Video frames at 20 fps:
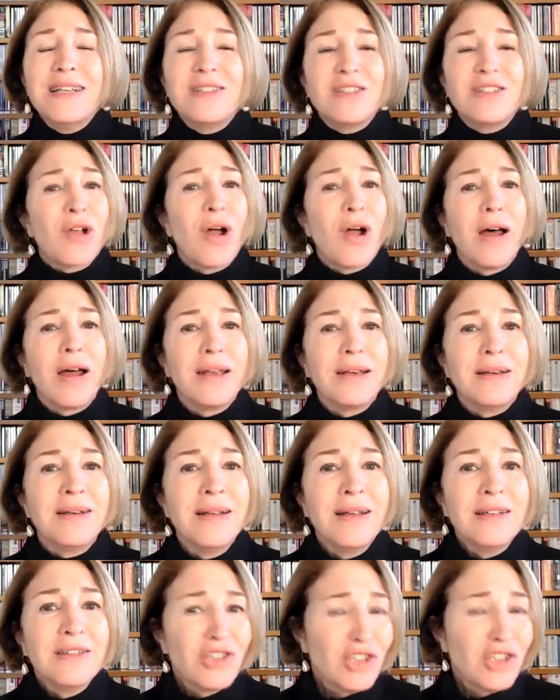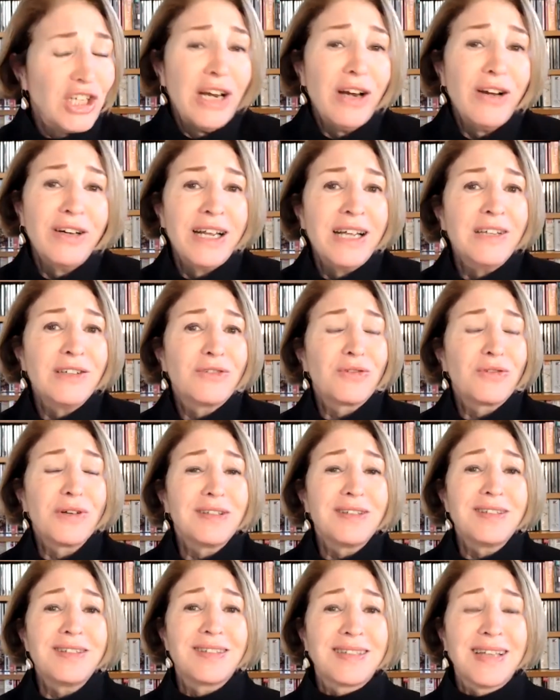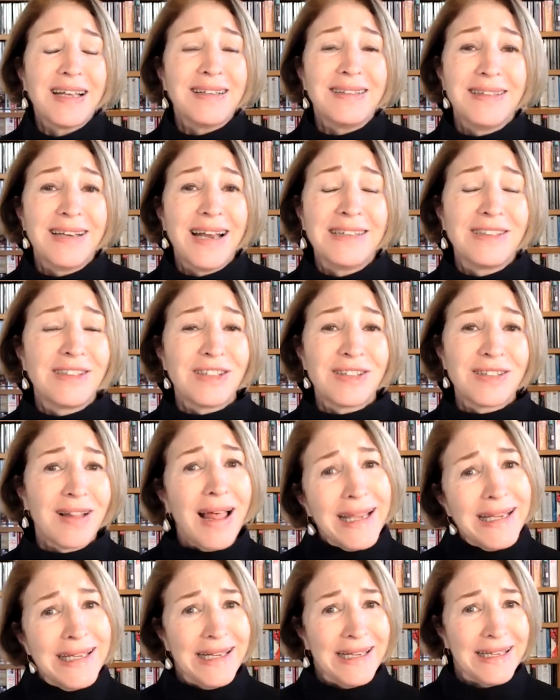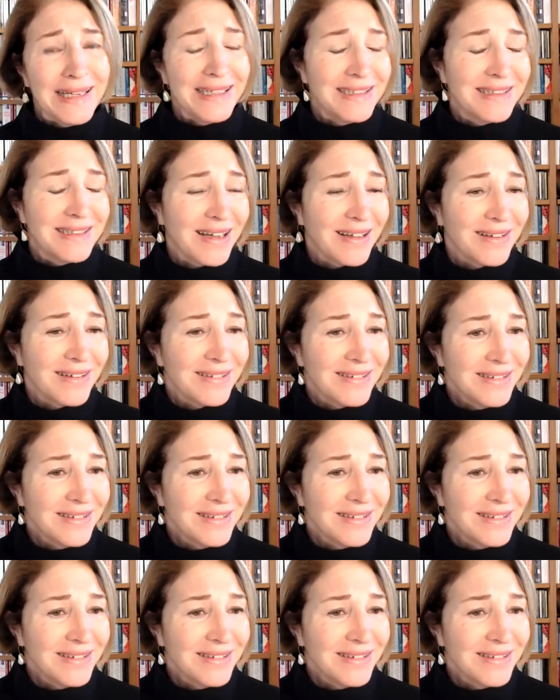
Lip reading: on shared interests and just liking each other.